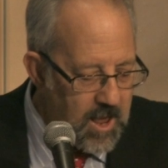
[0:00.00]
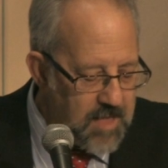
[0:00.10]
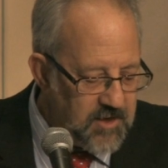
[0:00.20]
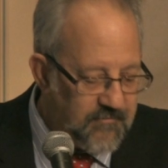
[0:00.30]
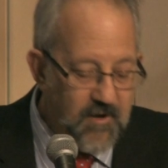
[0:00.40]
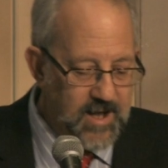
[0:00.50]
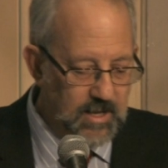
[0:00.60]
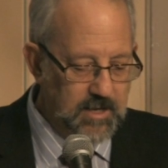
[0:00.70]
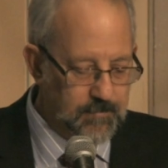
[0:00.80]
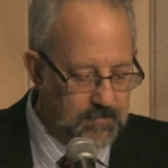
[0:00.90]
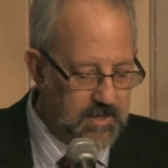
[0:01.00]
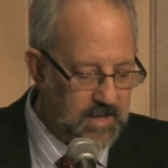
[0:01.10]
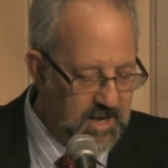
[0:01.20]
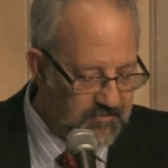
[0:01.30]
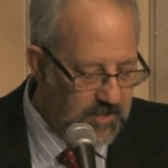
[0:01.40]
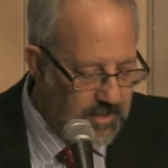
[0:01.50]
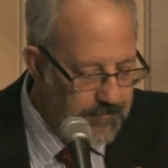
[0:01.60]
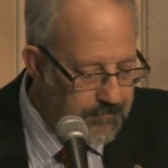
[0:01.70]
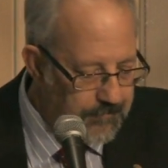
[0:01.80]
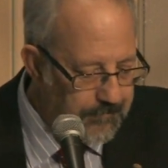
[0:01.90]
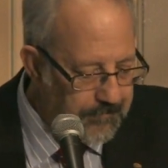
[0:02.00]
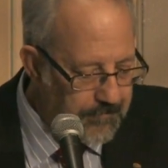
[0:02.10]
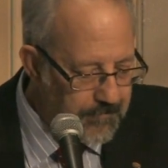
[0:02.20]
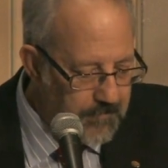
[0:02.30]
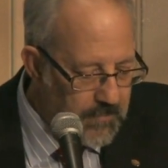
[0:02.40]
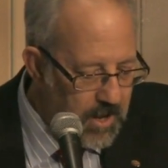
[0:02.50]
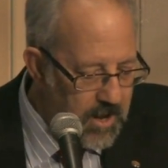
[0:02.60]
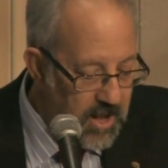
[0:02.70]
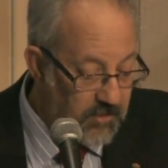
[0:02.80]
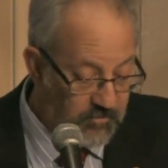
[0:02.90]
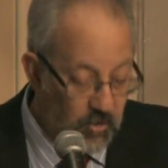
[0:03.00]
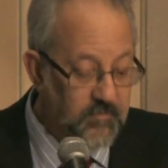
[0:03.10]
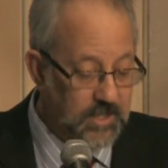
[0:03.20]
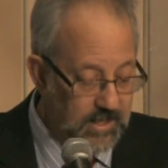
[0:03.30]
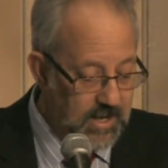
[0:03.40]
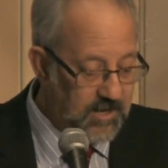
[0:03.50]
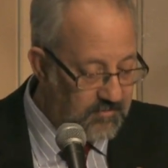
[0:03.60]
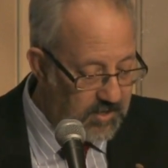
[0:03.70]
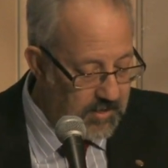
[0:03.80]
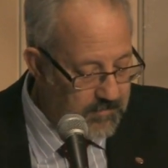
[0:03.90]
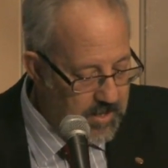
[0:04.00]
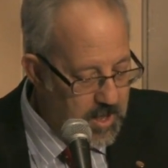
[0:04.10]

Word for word: And then finally, and lastly, and deservedly lastly,